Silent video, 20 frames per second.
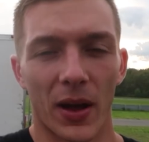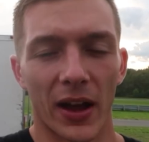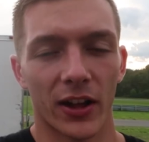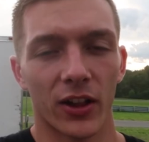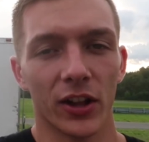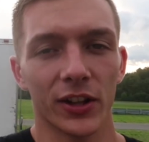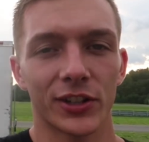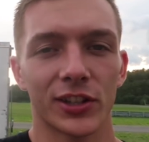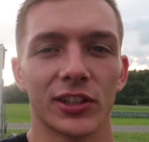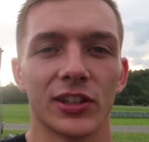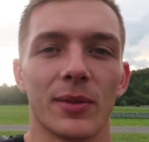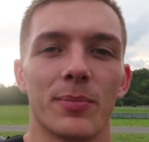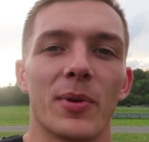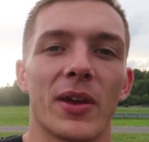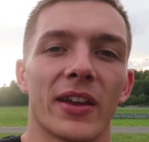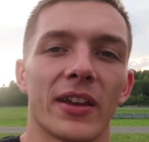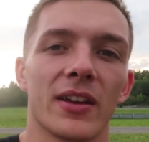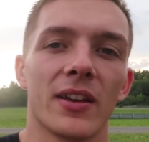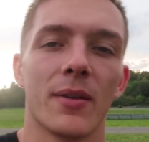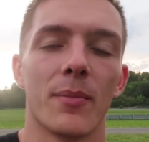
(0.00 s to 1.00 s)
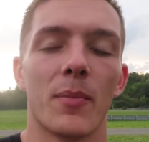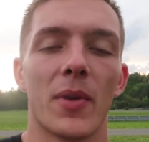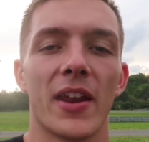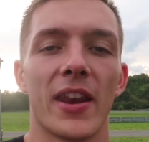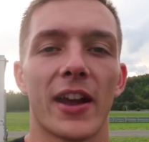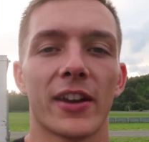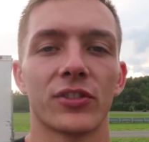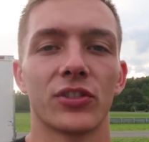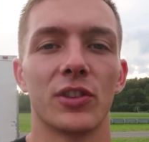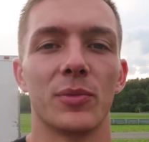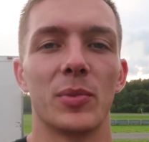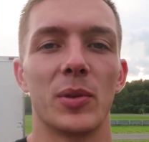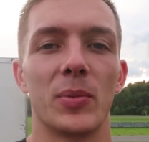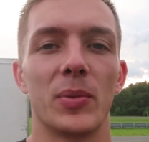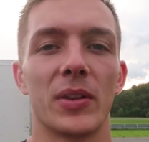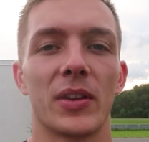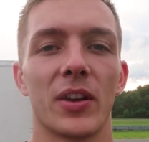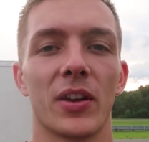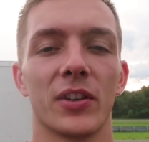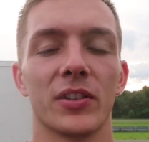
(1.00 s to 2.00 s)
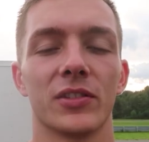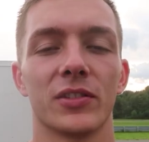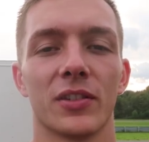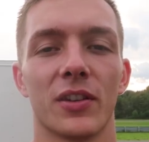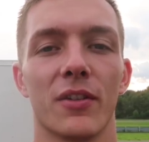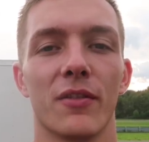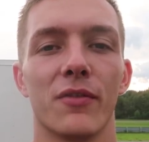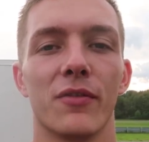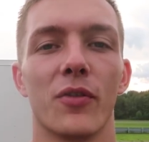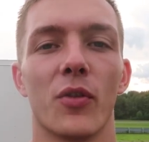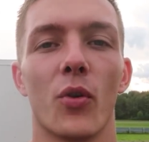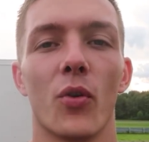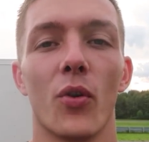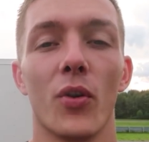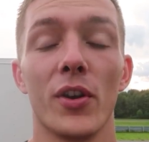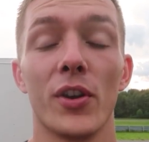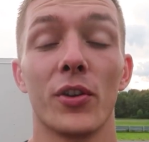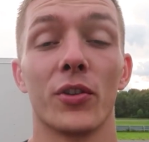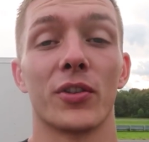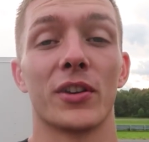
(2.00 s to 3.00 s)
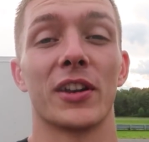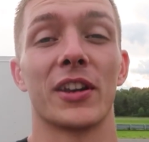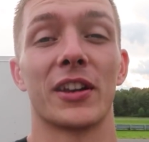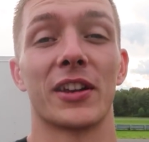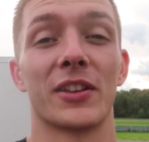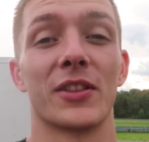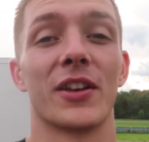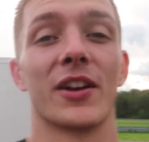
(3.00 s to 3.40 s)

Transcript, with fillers: My clutch slipping might actually be because of oil getting